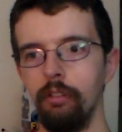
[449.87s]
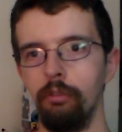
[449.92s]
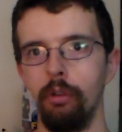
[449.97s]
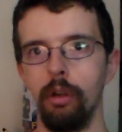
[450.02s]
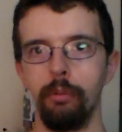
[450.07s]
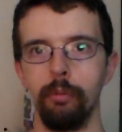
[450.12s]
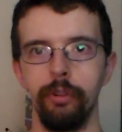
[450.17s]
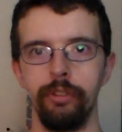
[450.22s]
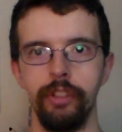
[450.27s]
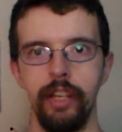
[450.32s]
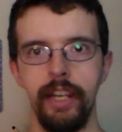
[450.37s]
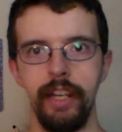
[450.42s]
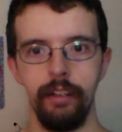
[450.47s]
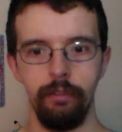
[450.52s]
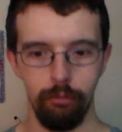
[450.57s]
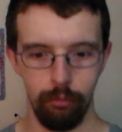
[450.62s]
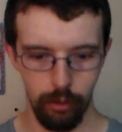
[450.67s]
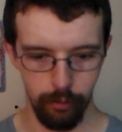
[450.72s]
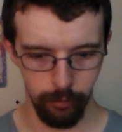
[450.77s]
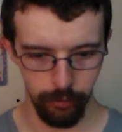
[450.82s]
One was
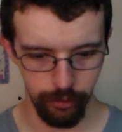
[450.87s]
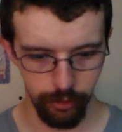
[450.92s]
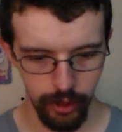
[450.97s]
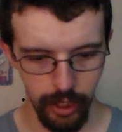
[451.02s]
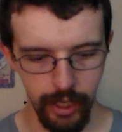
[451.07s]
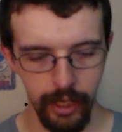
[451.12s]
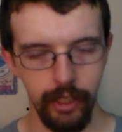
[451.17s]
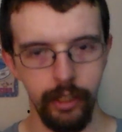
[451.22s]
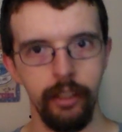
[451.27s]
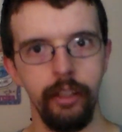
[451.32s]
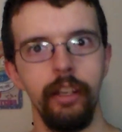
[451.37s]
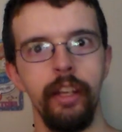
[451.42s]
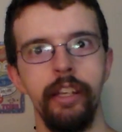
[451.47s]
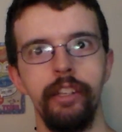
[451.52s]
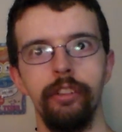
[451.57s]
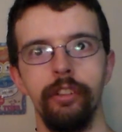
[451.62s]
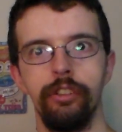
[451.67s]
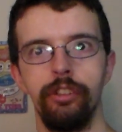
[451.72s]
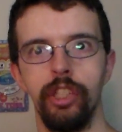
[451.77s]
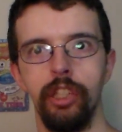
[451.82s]
8 and one was 10,
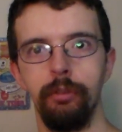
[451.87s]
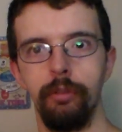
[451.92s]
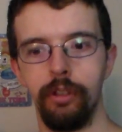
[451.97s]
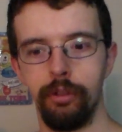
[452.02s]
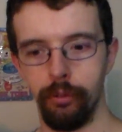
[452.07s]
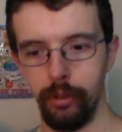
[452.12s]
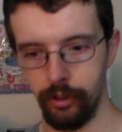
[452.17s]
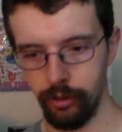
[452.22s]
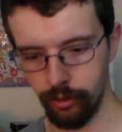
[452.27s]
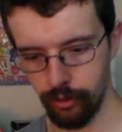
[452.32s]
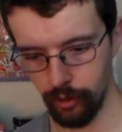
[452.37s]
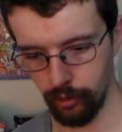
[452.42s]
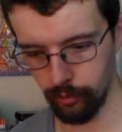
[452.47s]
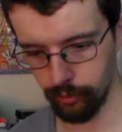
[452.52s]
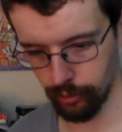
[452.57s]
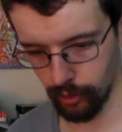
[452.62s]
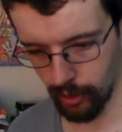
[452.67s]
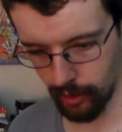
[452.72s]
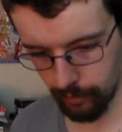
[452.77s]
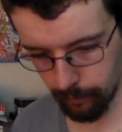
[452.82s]
and you'll see which ones
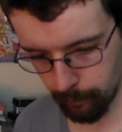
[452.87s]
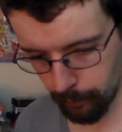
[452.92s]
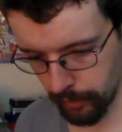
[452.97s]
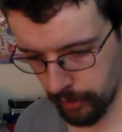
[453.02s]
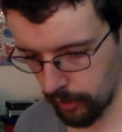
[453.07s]
those are.